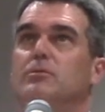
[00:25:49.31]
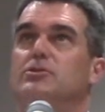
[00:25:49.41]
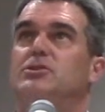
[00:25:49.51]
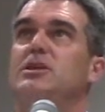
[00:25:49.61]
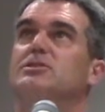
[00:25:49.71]

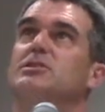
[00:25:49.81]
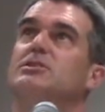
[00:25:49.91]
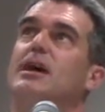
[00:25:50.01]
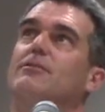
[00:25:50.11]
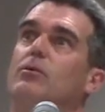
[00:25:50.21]

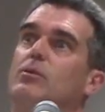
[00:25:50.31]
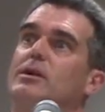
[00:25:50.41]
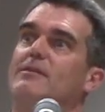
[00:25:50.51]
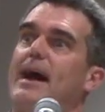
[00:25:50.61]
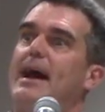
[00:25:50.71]
Jesus never
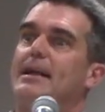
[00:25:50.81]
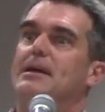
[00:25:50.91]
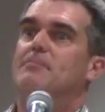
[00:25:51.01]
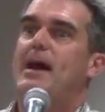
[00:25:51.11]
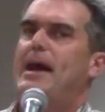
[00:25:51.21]
would have had
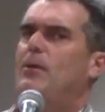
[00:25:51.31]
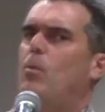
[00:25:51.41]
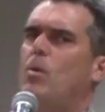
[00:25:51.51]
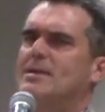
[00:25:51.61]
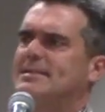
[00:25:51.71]
in
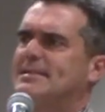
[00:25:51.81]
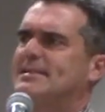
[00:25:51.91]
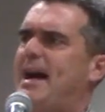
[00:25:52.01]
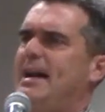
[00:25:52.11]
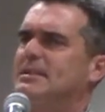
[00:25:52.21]
mind one
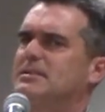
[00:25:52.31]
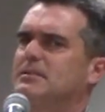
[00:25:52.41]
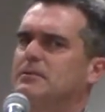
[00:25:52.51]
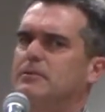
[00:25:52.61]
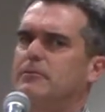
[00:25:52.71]

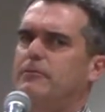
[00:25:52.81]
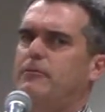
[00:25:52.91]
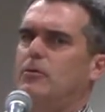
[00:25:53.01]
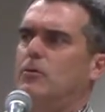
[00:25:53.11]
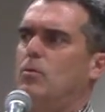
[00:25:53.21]
site
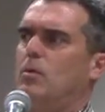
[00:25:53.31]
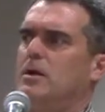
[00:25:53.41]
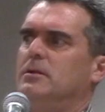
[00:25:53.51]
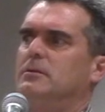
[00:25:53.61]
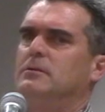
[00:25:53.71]
for
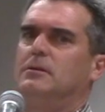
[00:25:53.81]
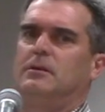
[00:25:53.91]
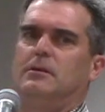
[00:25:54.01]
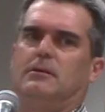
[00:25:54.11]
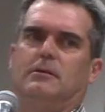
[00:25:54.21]
one,
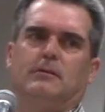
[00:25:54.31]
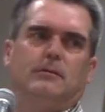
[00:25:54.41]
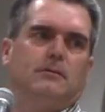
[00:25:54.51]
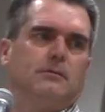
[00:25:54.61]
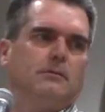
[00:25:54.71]

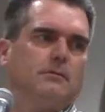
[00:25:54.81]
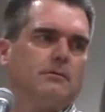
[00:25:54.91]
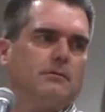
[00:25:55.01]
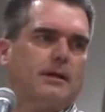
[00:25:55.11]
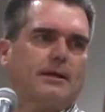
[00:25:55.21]

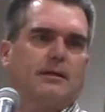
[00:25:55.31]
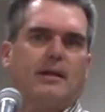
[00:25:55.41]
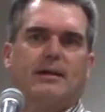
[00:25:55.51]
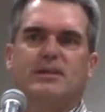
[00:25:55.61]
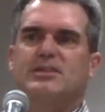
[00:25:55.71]
like
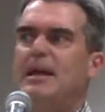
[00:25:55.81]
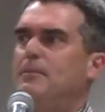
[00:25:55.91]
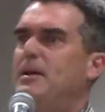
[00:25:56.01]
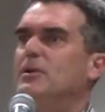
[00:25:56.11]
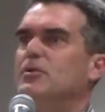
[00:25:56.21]
a
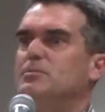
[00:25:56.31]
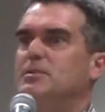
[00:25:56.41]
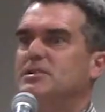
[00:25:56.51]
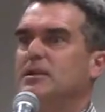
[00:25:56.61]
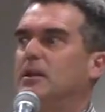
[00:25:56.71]
St. Peter's
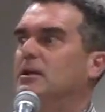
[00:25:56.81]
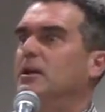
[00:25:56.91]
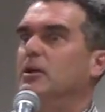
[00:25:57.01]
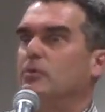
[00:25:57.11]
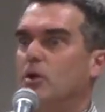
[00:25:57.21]

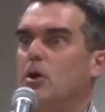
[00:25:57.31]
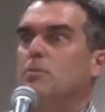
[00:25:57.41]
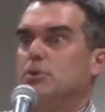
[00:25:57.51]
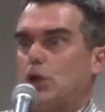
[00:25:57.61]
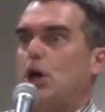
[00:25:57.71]
Basilica in
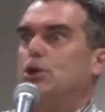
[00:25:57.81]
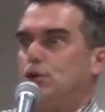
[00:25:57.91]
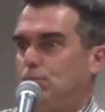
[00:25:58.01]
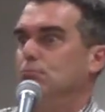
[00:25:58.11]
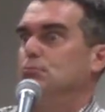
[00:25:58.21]
Rome. It's like
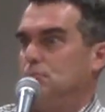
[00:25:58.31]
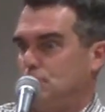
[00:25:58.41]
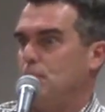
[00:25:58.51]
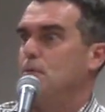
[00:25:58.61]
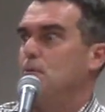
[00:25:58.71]

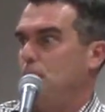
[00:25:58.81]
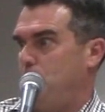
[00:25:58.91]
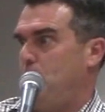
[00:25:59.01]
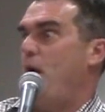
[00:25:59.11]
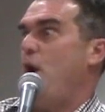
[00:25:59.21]

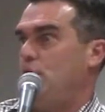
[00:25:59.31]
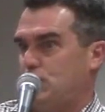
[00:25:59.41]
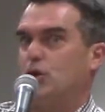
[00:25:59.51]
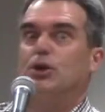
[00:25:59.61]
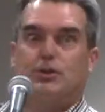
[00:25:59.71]
the
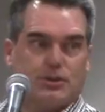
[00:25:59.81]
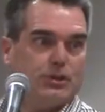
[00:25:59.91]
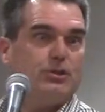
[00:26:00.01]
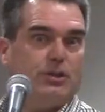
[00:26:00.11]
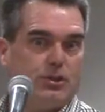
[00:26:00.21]
main church
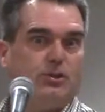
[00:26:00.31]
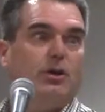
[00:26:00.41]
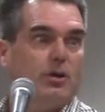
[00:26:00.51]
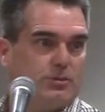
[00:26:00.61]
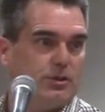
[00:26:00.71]
that you
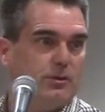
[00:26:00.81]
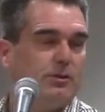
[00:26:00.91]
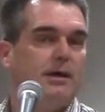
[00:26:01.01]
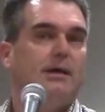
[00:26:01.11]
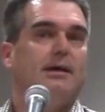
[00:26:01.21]
go to.